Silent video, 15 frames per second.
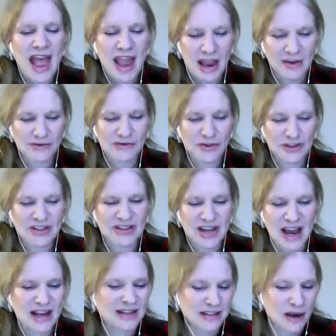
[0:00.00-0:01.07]
Hanford
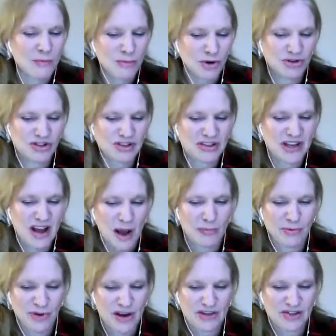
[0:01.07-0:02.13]
Site's Emergency
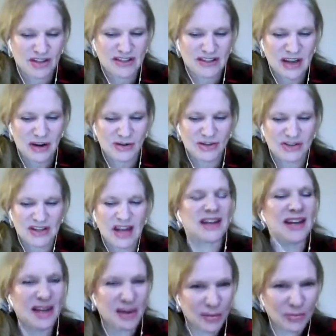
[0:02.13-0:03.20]
Operations Center,
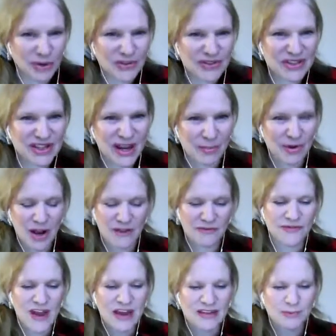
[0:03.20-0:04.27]
said in a brief statement on
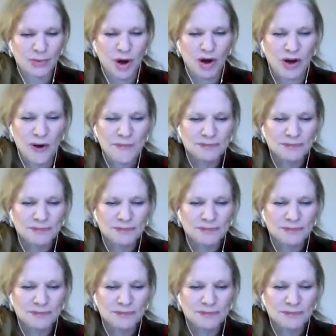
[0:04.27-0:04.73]
Facebook.